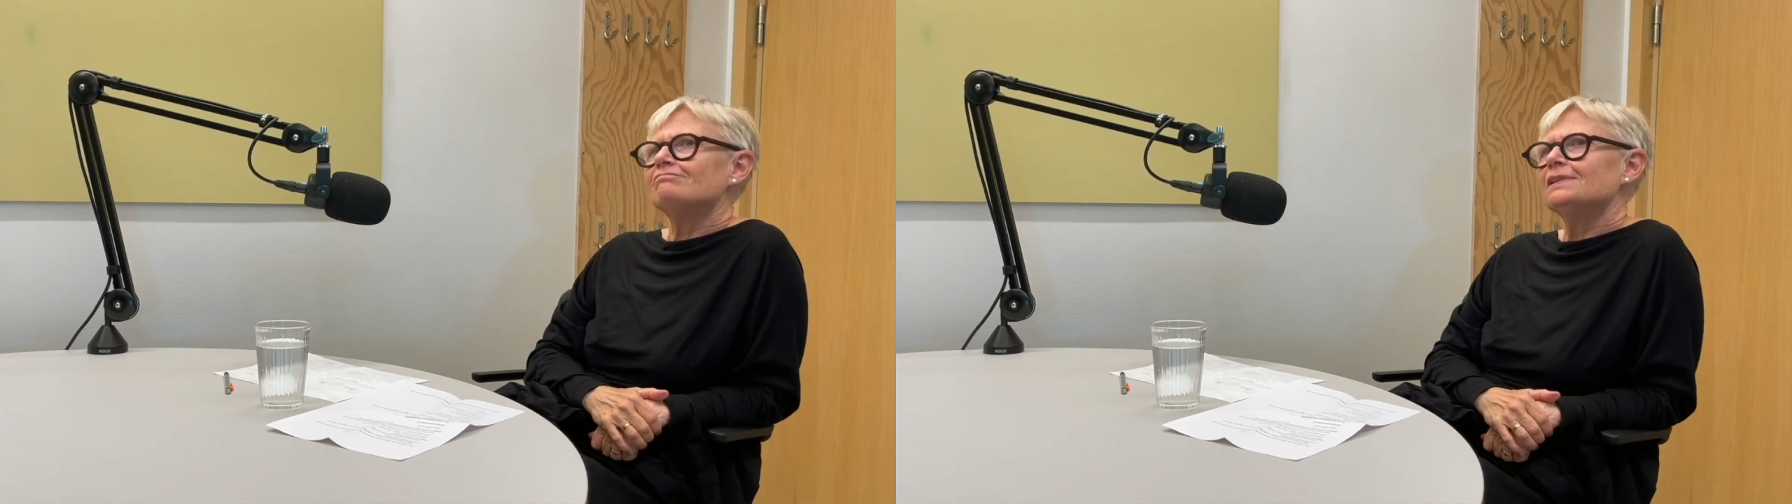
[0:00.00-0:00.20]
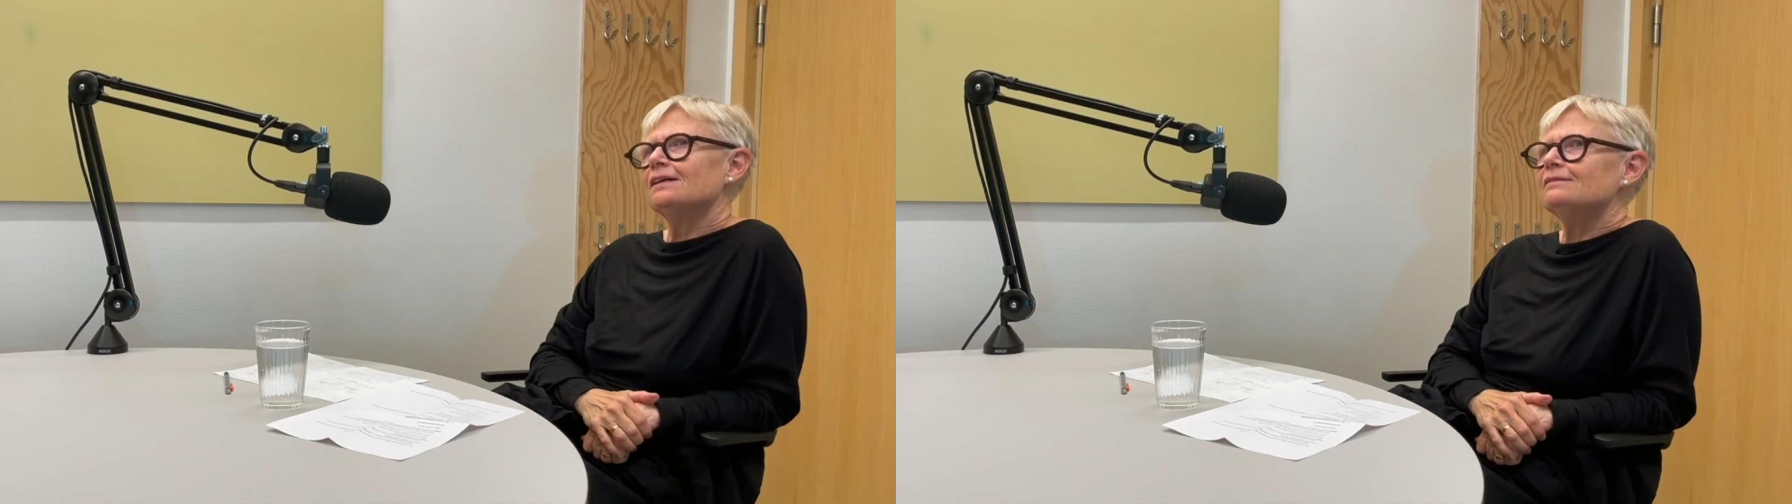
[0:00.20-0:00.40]

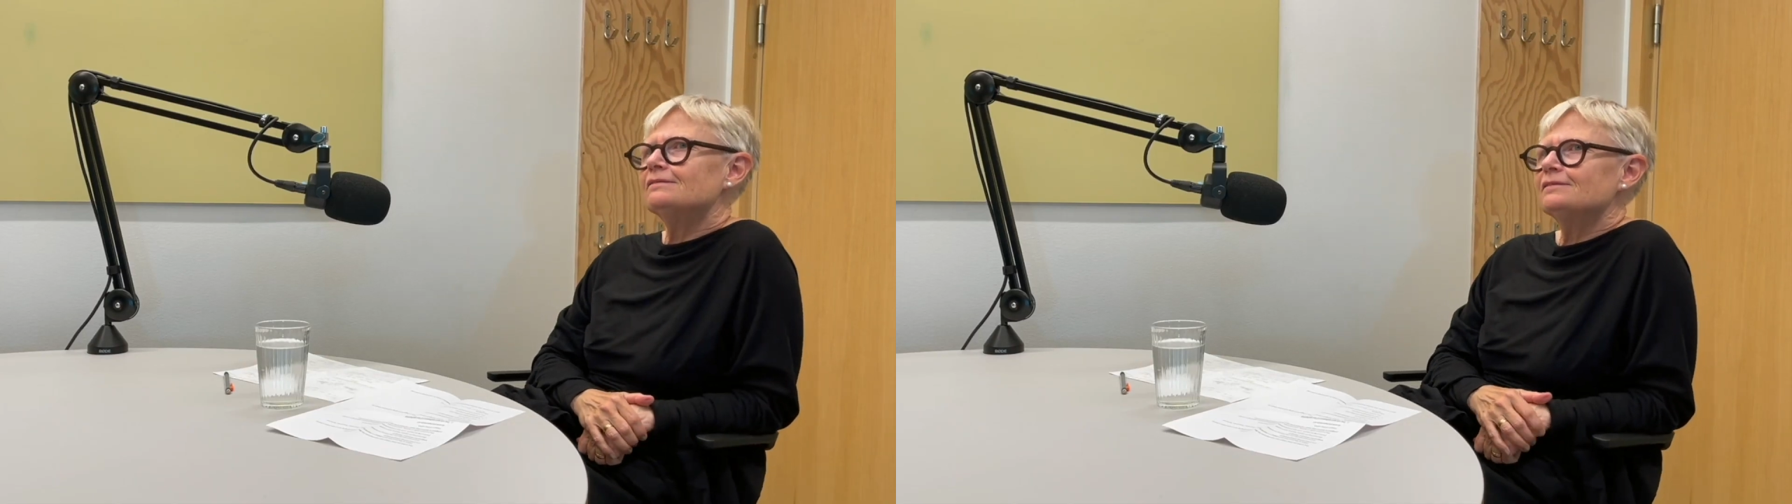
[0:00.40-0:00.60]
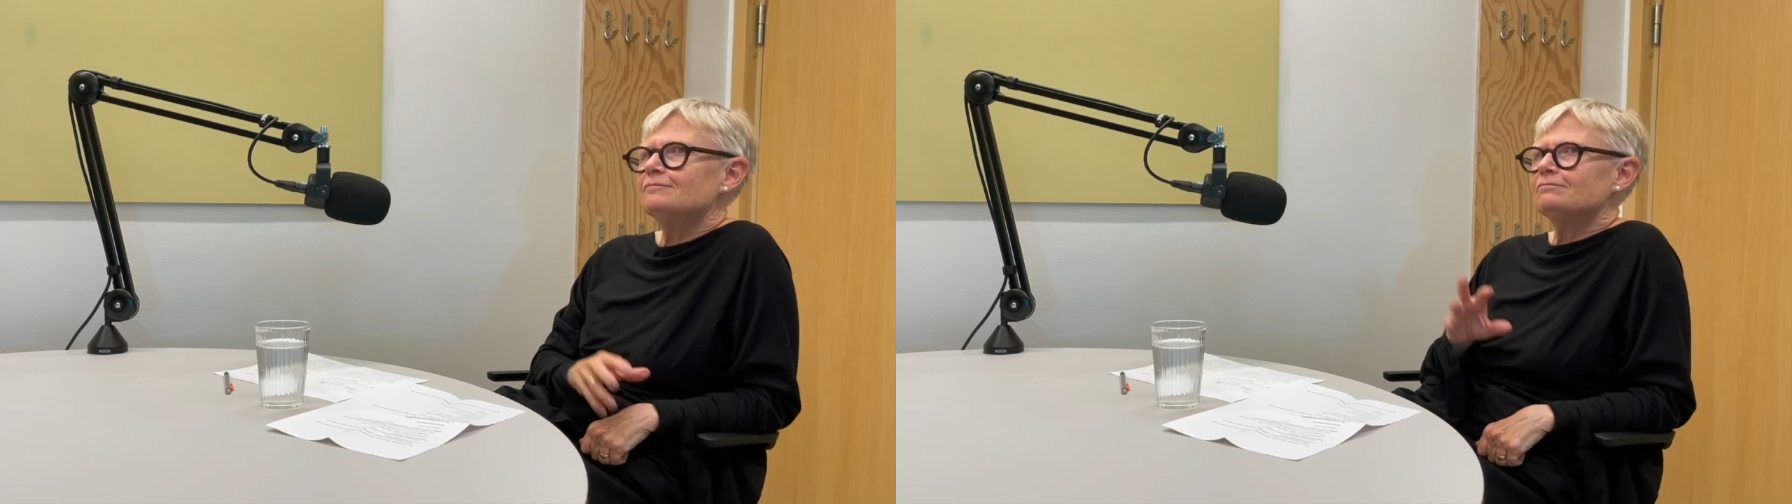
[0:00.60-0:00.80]

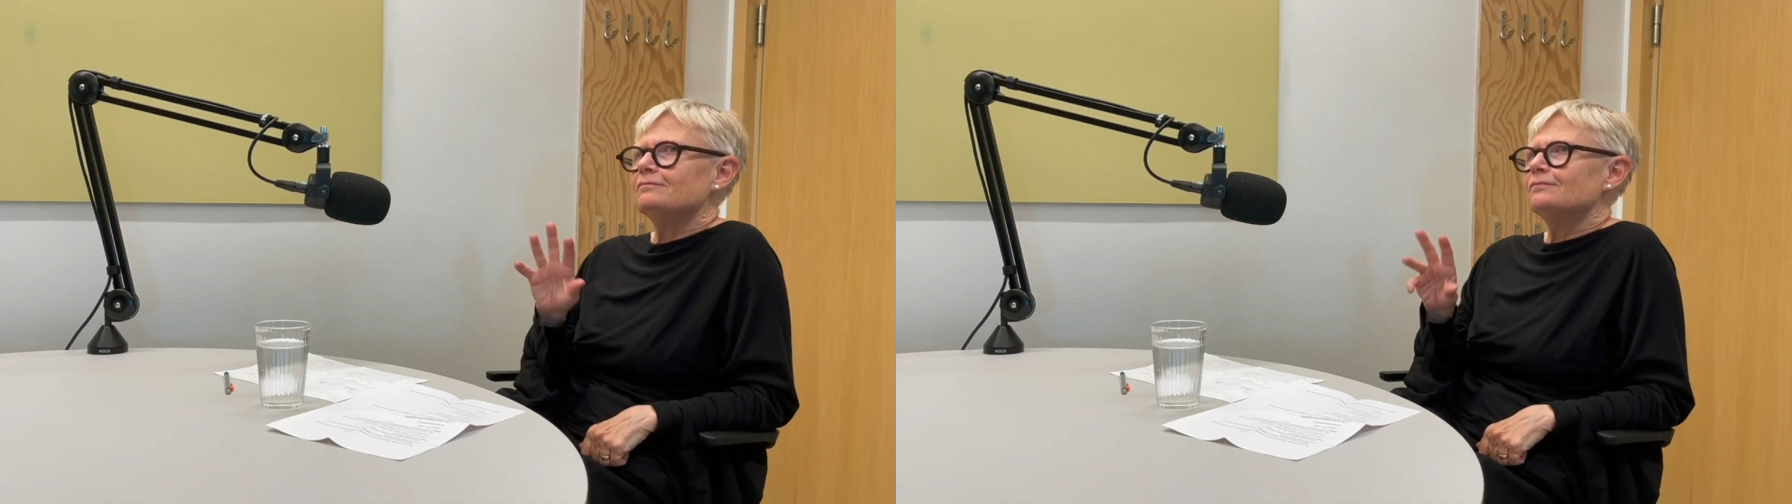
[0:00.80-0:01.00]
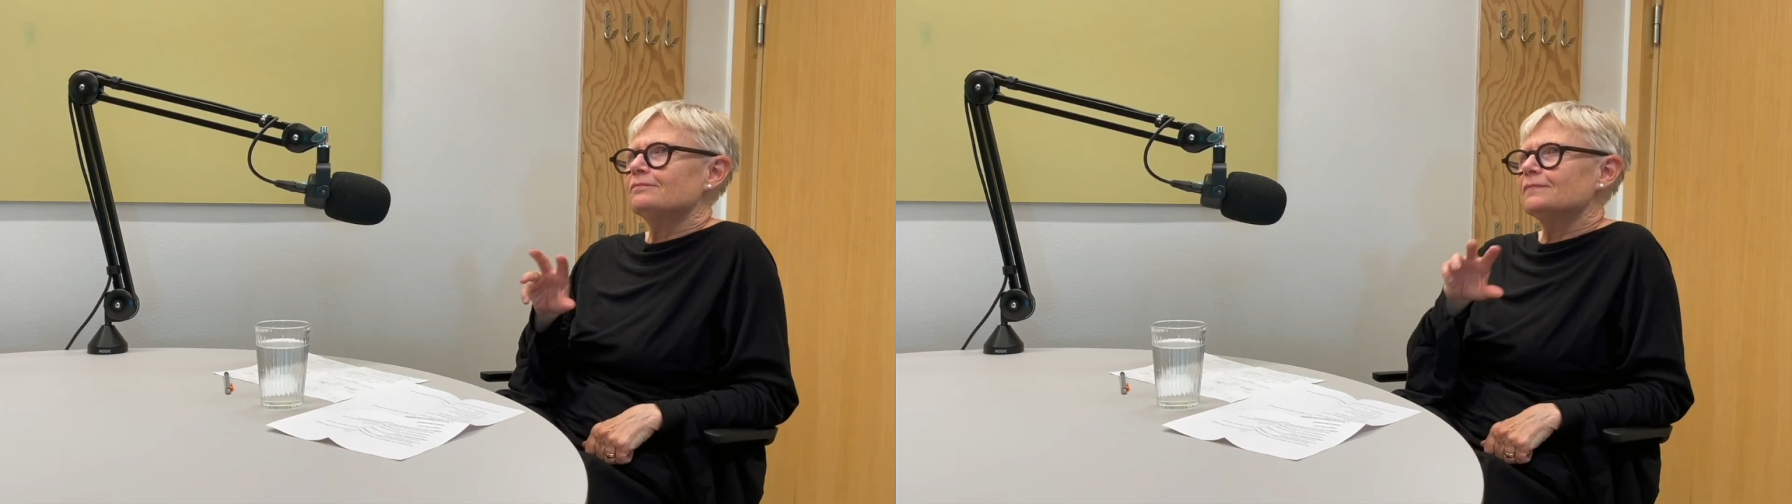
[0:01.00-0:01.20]

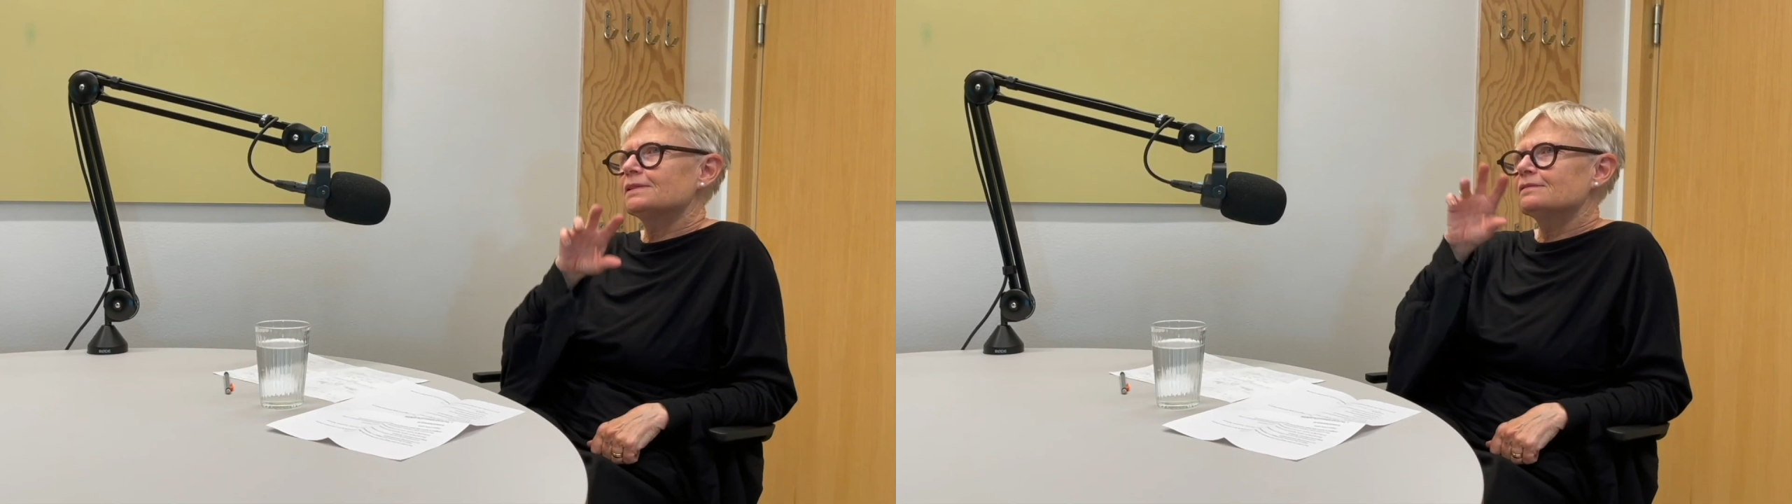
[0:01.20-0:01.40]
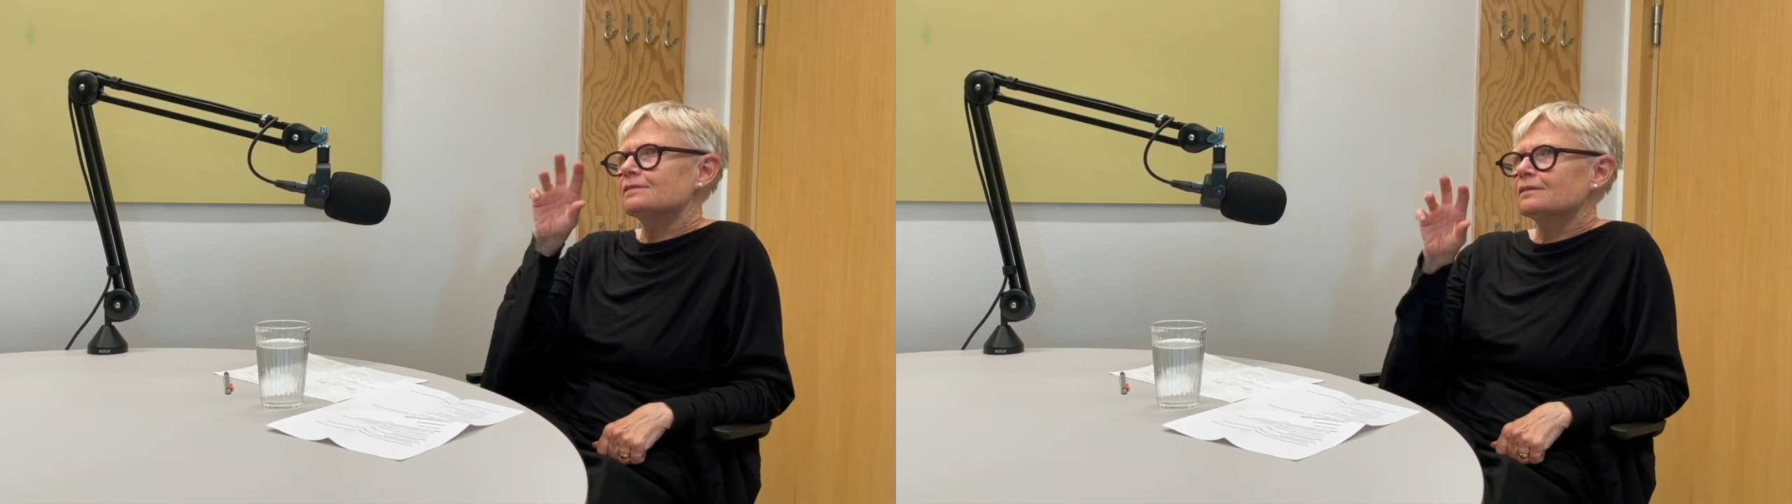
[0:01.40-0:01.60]
a